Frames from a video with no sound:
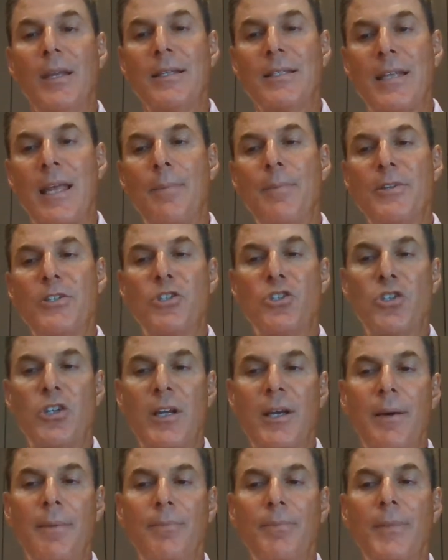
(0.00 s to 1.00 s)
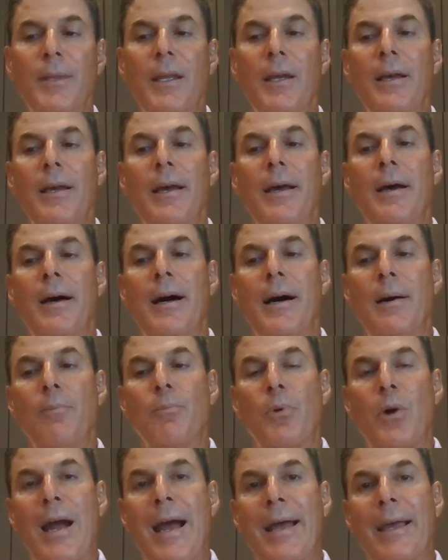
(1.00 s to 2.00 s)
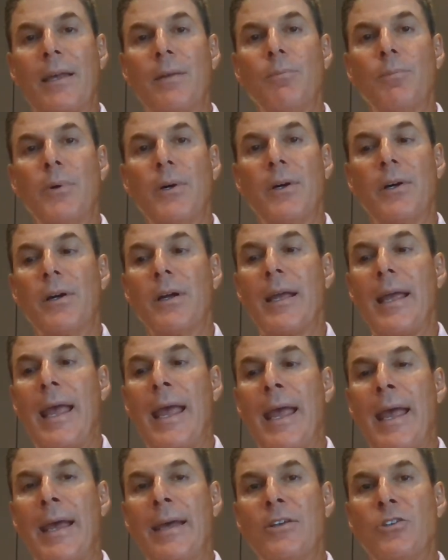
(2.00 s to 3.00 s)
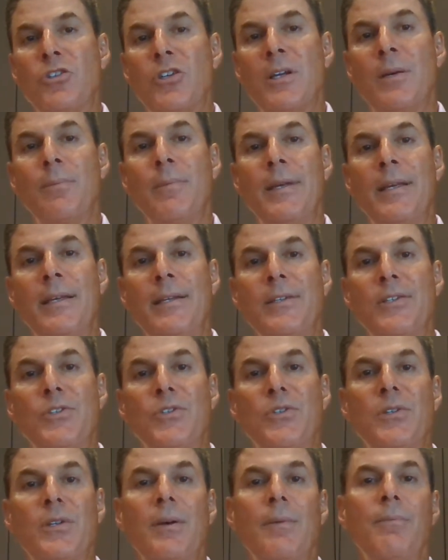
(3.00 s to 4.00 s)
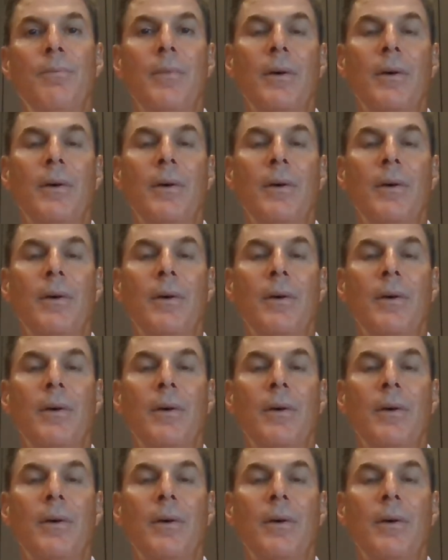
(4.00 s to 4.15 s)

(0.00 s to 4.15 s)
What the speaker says: name is Jim Bragenberg, and Jim is